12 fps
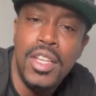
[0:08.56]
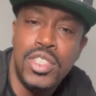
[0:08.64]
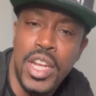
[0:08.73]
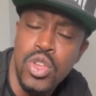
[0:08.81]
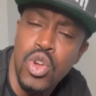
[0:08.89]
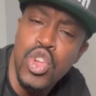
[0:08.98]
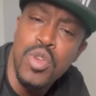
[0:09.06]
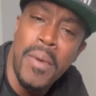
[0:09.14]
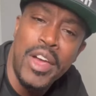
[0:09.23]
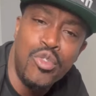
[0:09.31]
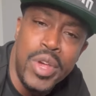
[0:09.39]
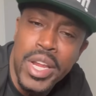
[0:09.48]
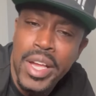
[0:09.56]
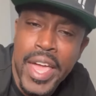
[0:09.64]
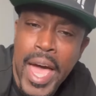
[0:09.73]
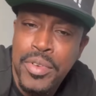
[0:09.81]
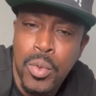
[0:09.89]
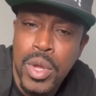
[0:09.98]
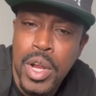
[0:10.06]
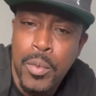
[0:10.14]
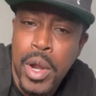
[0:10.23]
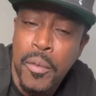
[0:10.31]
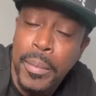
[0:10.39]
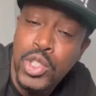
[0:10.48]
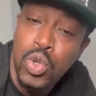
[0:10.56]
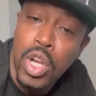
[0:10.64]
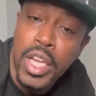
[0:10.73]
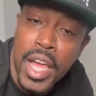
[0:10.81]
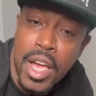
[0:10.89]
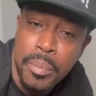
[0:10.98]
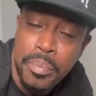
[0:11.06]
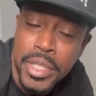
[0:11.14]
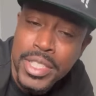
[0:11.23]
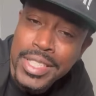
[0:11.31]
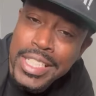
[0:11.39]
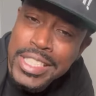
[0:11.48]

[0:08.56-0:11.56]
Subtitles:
then, you know, you might read her caption, whatever, but you looking at her pictures like, she